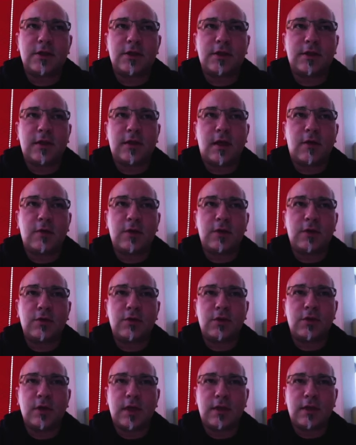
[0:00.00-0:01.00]
now a
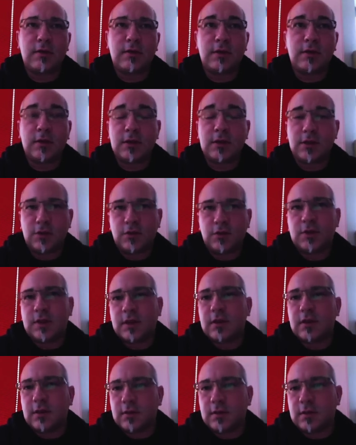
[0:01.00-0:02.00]
tool that is used
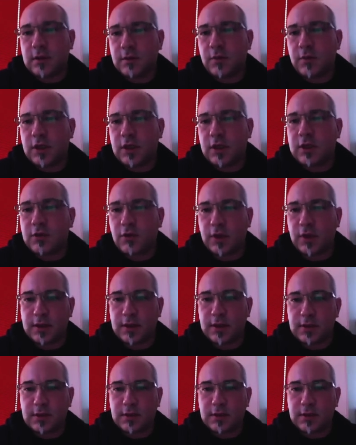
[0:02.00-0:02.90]
in the monitoring